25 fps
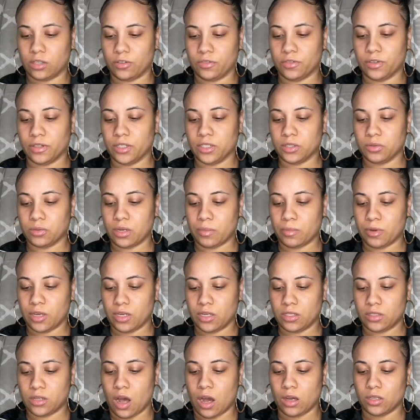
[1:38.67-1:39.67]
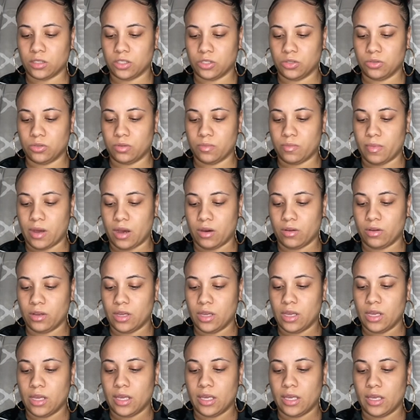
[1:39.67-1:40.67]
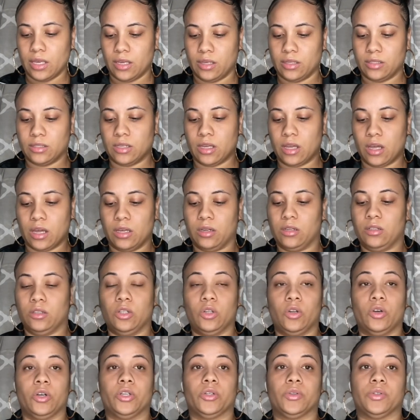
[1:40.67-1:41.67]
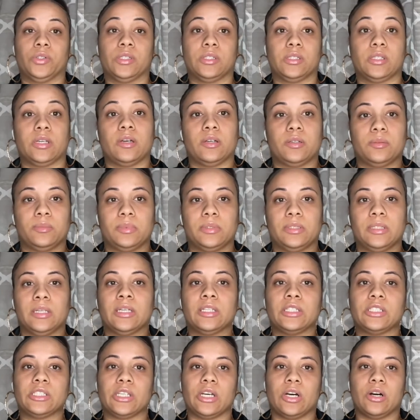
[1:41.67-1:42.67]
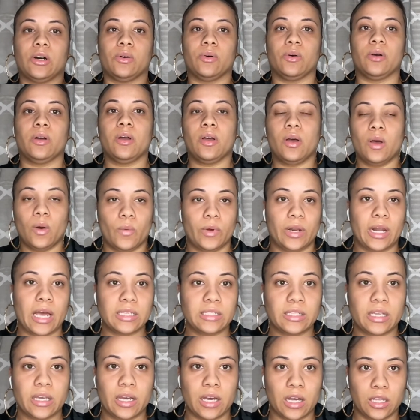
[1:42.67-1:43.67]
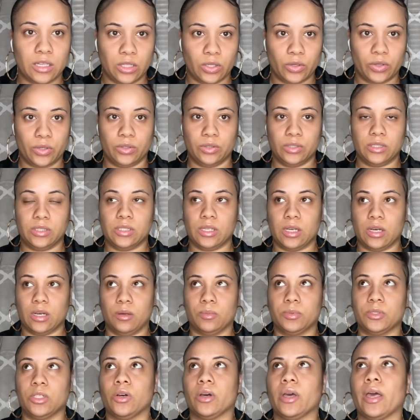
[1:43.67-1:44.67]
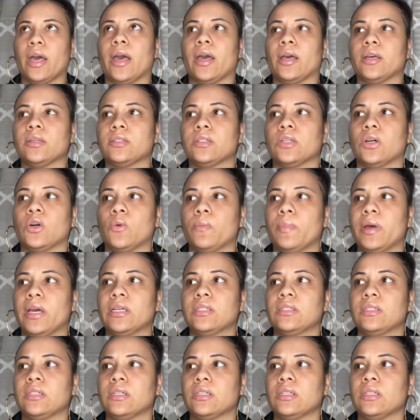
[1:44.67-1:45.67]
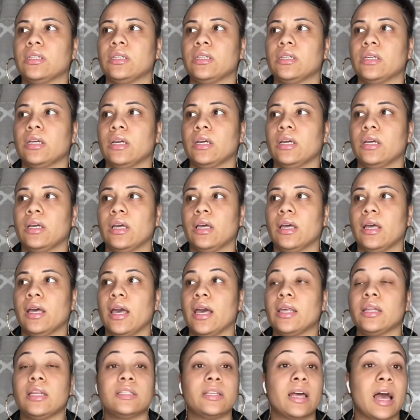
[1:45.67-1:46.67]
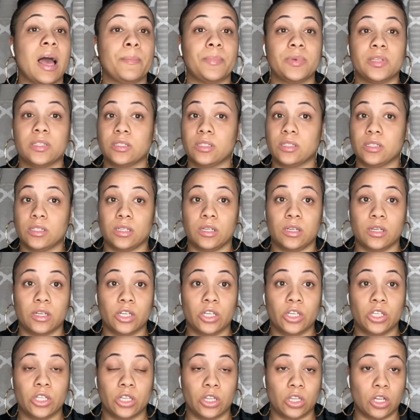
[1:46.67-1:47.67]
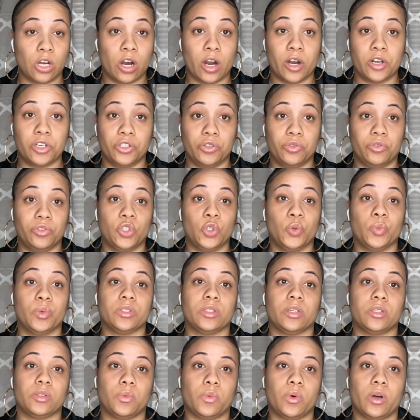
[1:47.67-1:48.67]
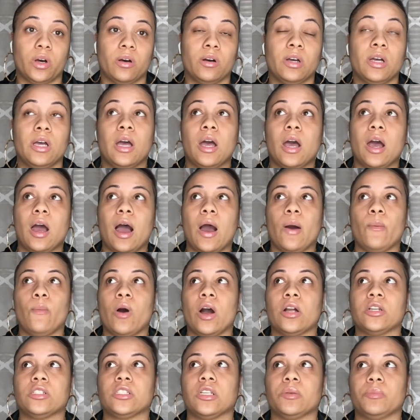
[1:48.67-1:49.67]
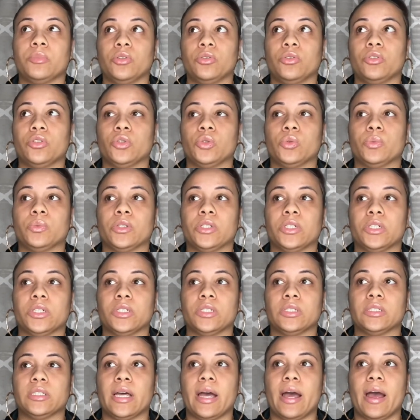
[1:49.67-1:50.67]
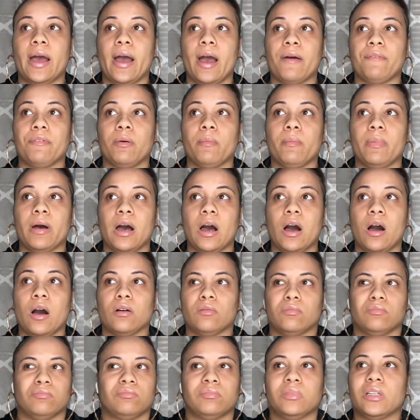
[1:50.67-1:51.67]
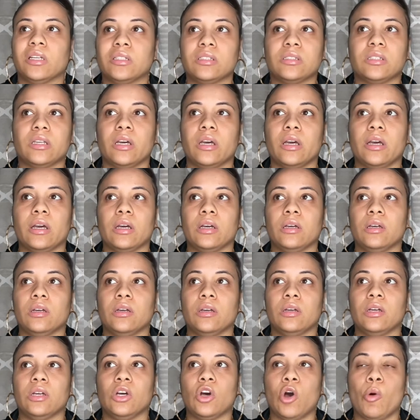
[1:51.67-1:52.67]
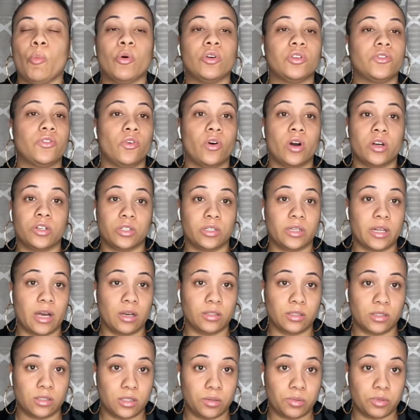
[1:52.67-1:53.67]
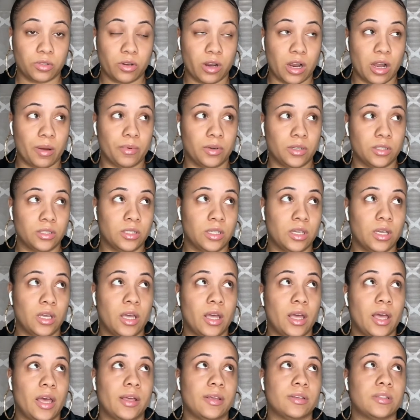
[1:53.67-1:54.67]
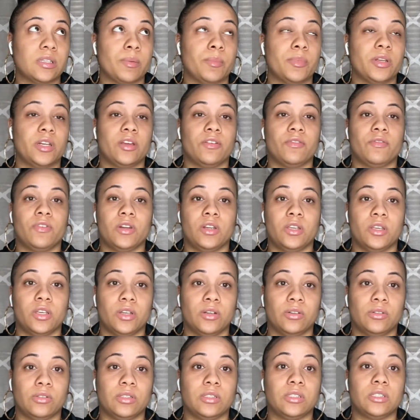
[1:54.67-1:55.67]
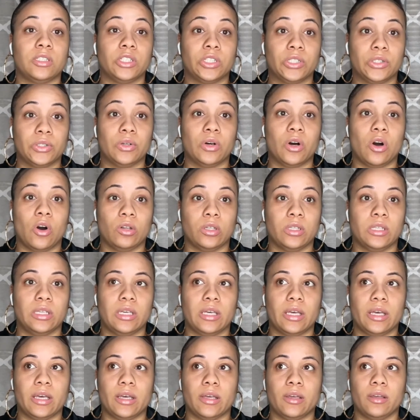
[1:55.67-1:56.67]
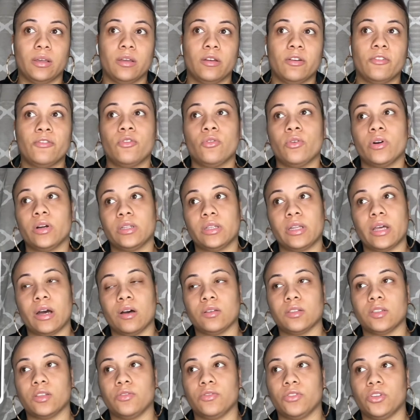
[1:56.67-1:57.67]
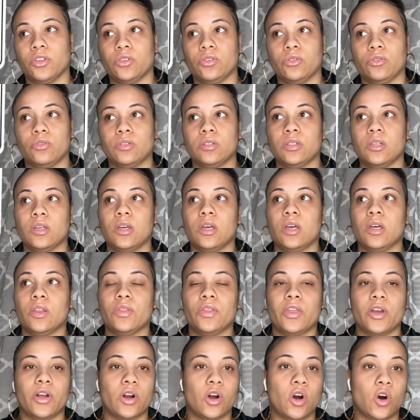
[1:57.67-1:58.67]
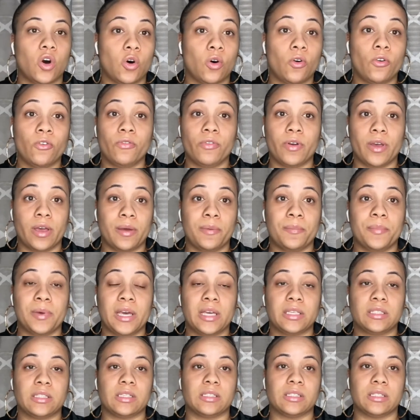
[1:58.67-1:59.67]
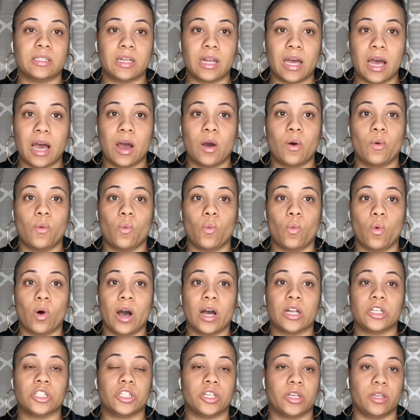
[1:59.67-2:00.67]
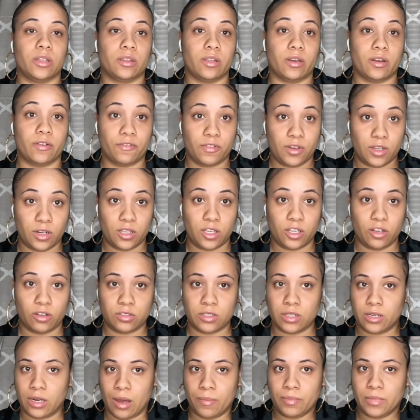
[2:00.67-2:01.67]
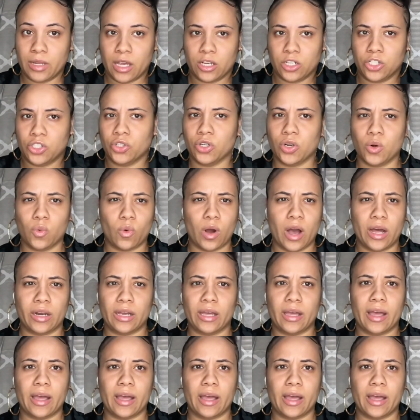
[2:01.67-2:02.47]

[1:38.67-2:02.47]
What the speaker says: first one I'm gonna talk to you about is unloyal subs. So when I say unloyal subs, okay, so basically, and this happens to large YouTubers as well, I watch some YouTubers that have about, let's say, almost 400,000 subscribers, and some of their videos still only get 4,000 views. Their whole fan base is not watching their videos, and I'm not sure why that